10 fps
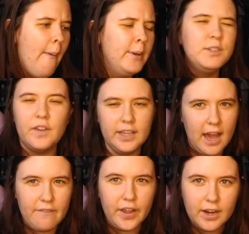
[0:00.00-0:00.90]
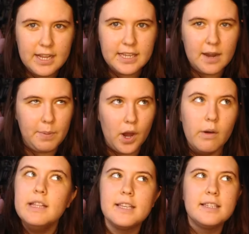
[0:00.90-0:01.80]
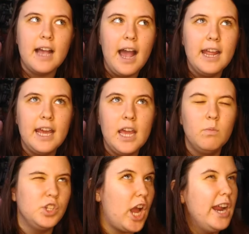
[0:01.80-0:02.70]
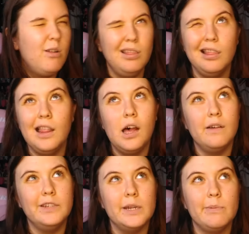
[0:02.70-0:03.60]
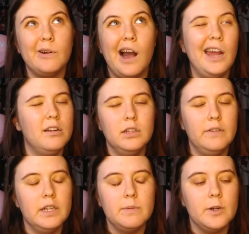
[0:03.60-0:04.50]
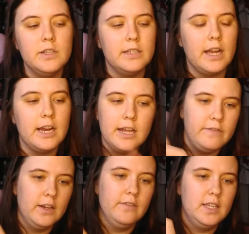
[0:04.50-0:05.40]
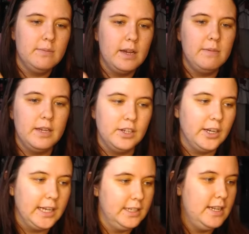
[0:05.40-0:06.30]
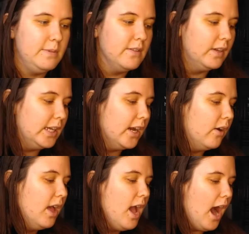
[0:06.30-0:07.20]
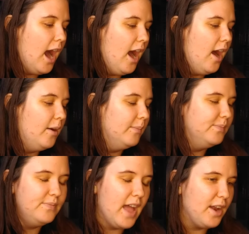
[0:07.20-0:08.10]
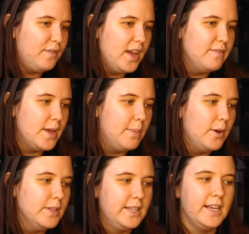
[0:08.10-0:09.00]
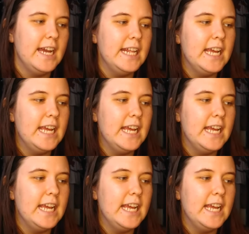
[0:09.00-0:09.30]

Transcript: it was very yeah, very Dead Poets Society, which I don't love Dead Poet. I don't love Dead Poets Society. If y'all have seen my big Dark Academia video, um, not a fan of Dead Poets Society,